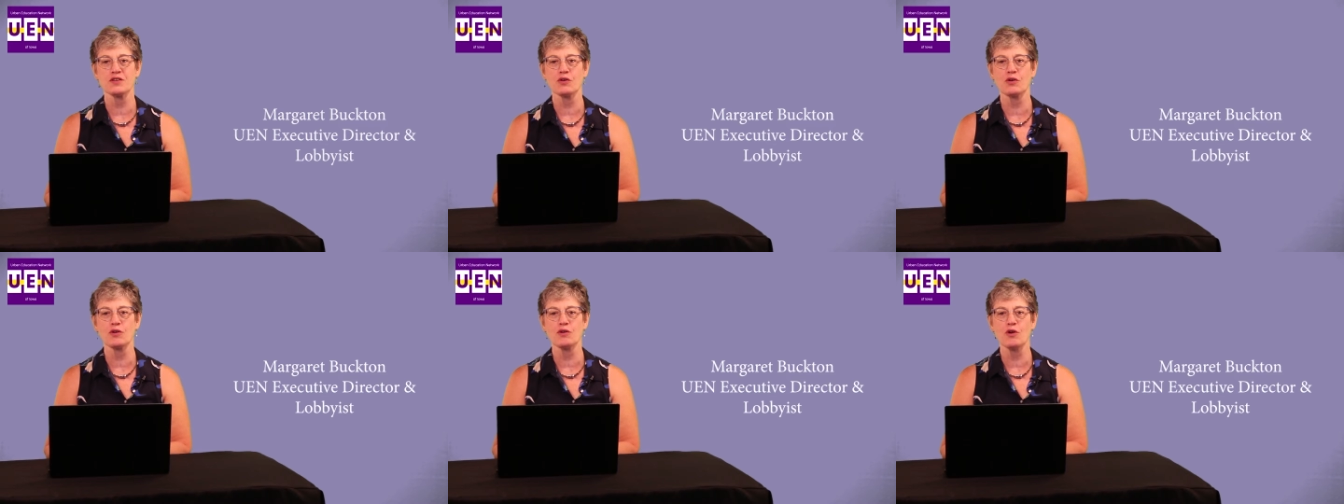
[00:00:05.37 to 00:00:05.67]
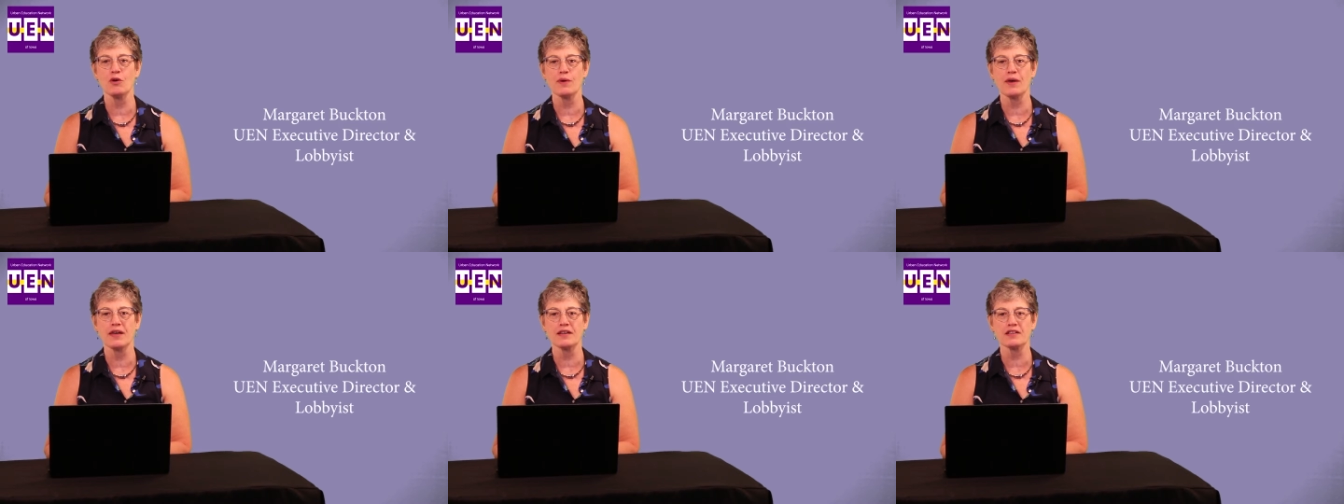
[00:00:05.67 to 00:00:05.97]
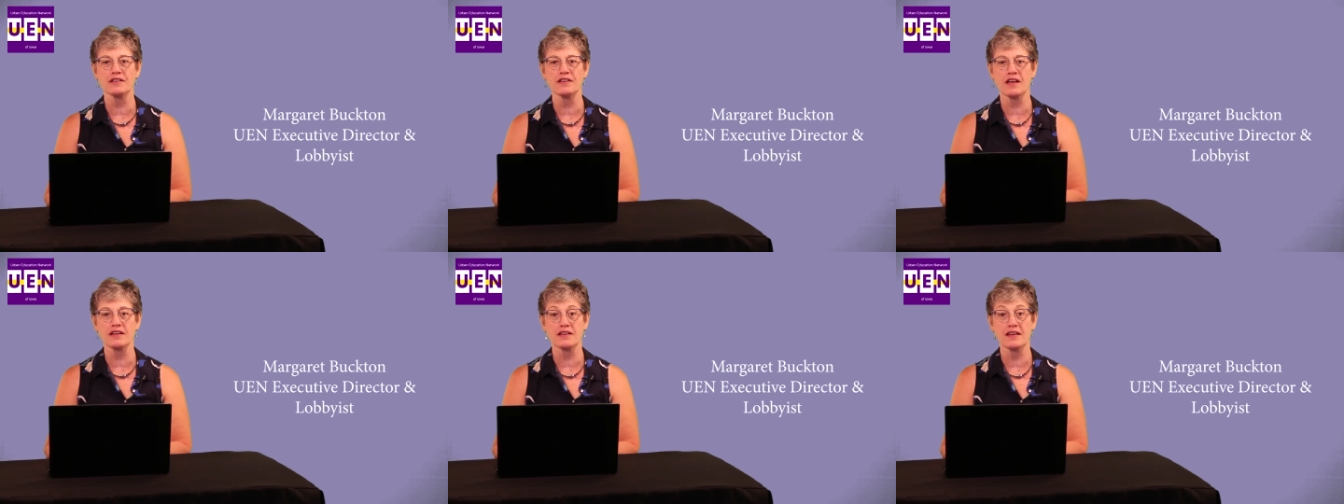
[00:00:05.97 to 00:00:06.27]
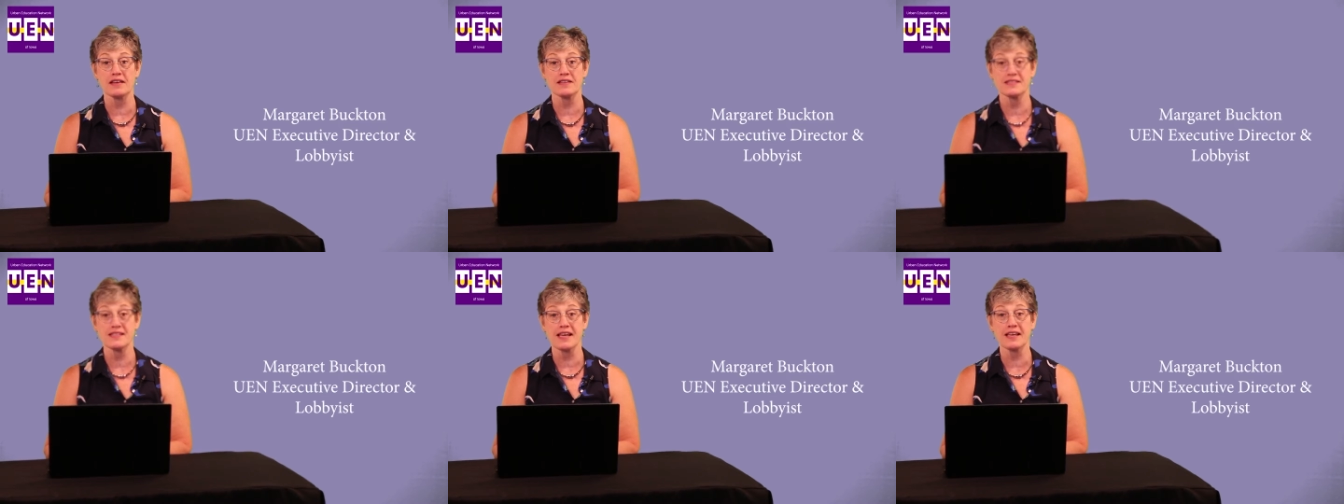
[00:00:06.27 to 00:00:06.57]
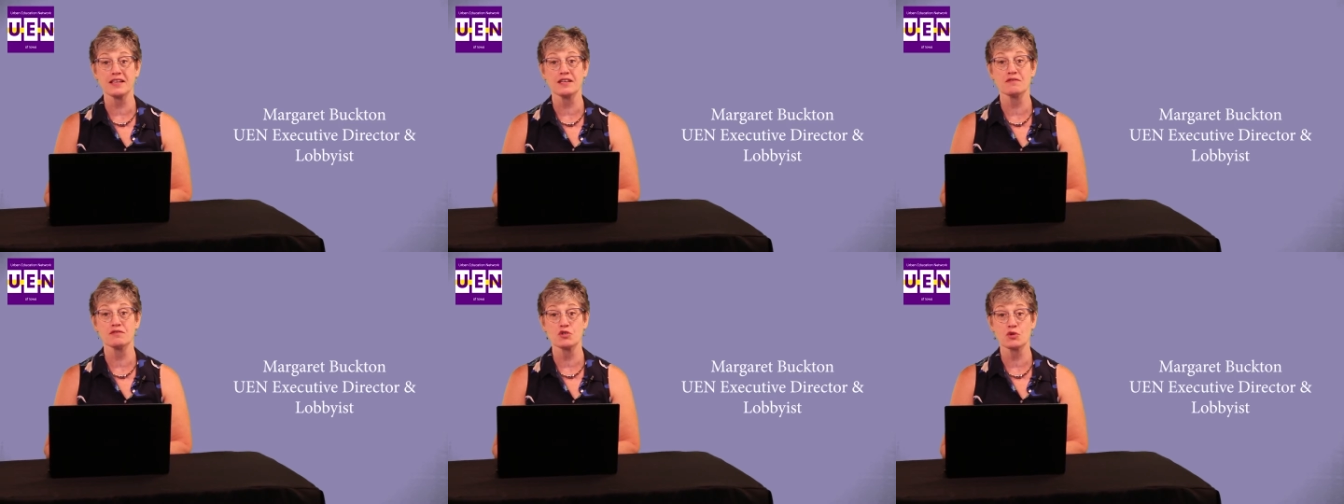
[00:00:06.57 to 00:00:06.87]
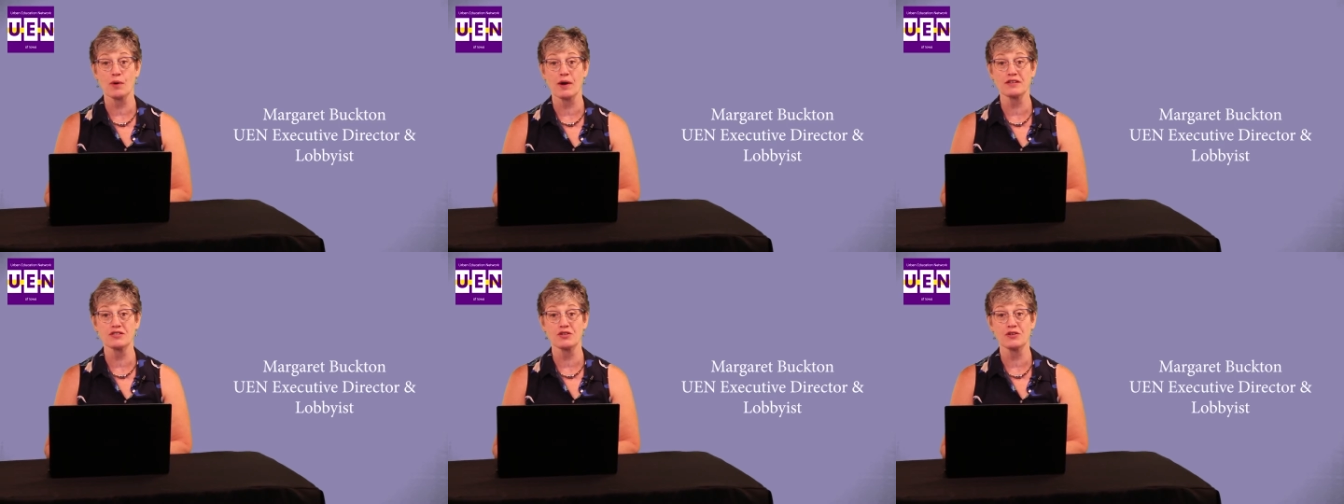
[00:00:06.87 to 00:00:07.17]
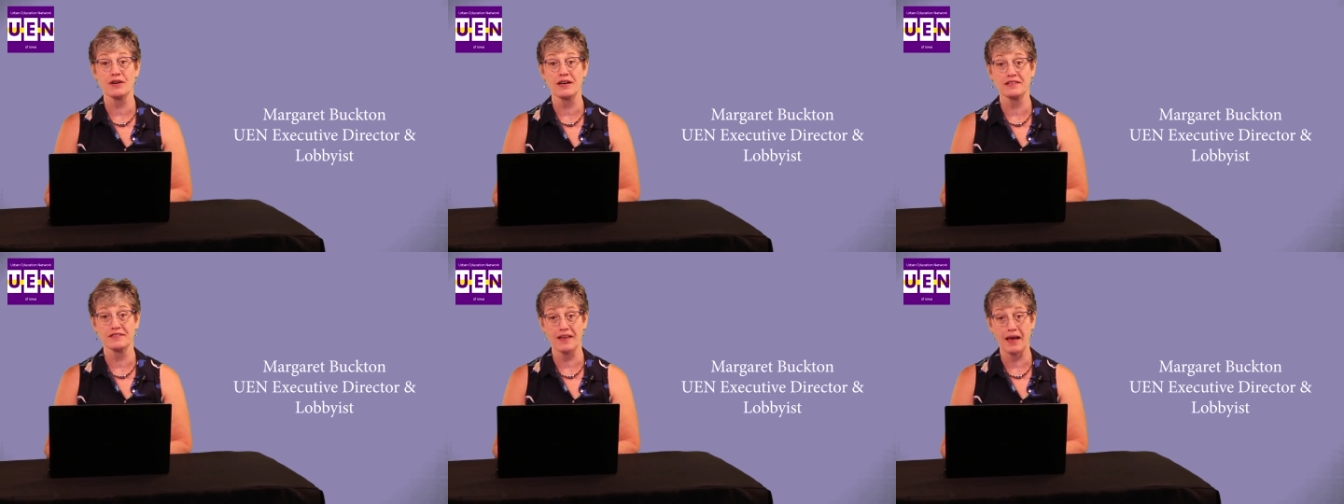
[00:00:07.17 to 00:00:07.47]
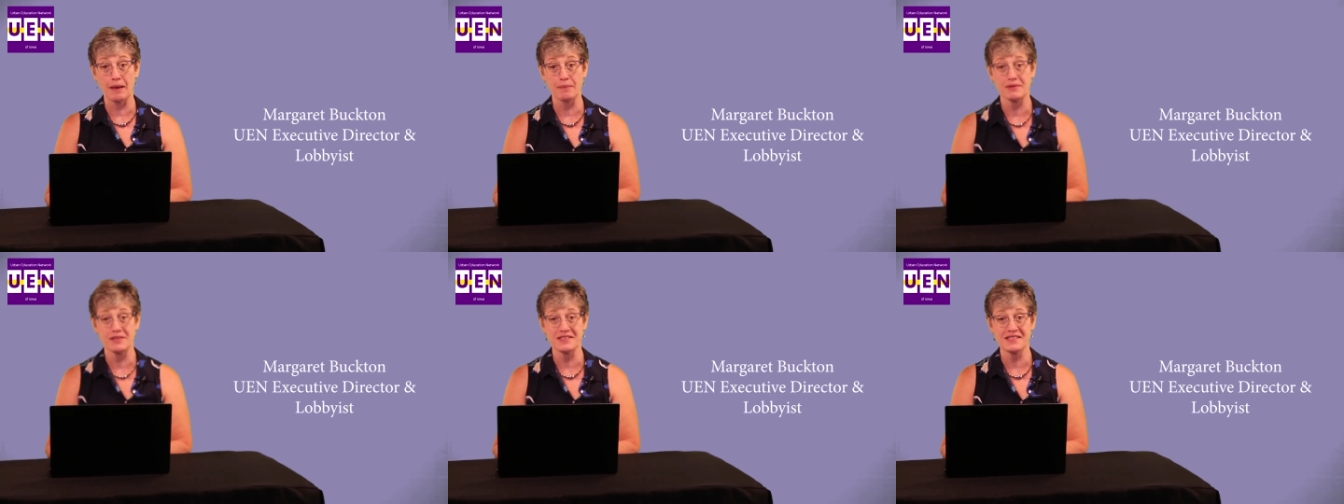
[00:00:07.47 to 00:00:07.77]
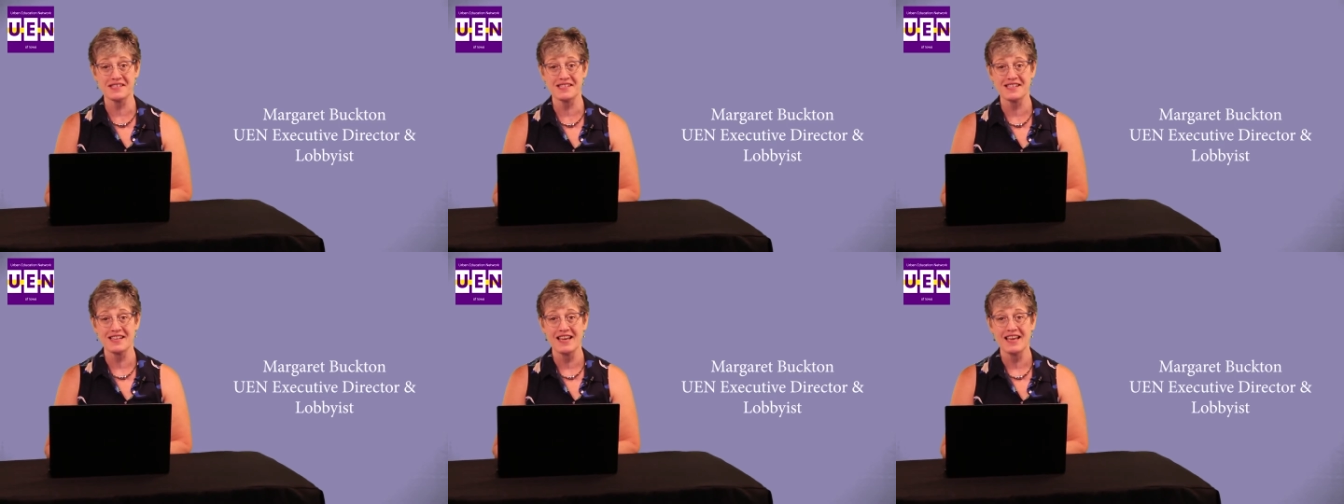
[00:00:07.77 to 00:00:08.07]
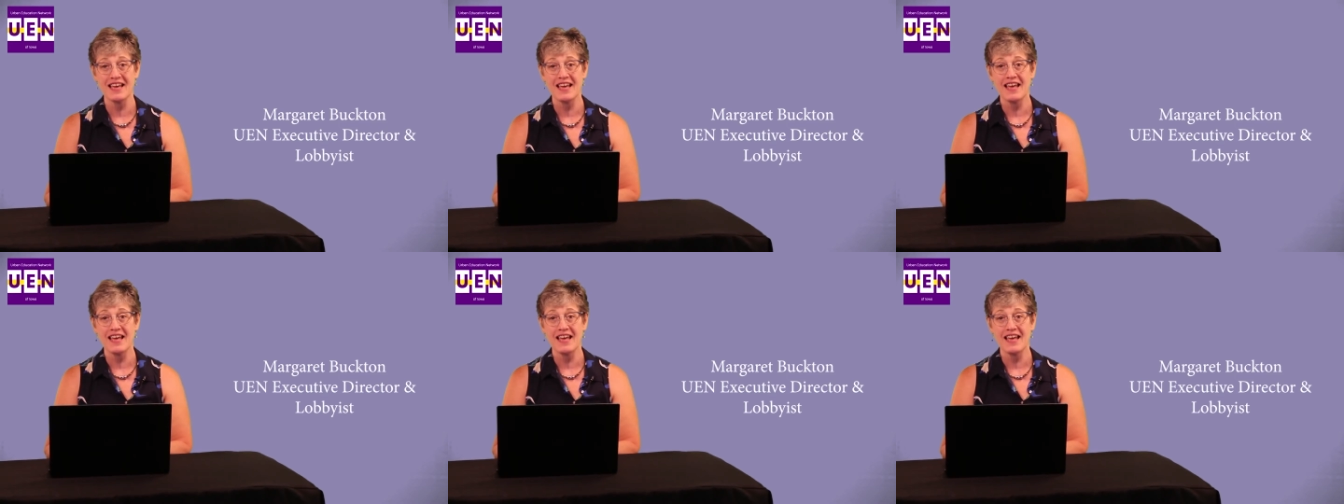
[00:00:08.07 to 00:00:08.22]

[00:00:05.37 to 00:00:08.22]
your UEN Executive Director and lobbyist.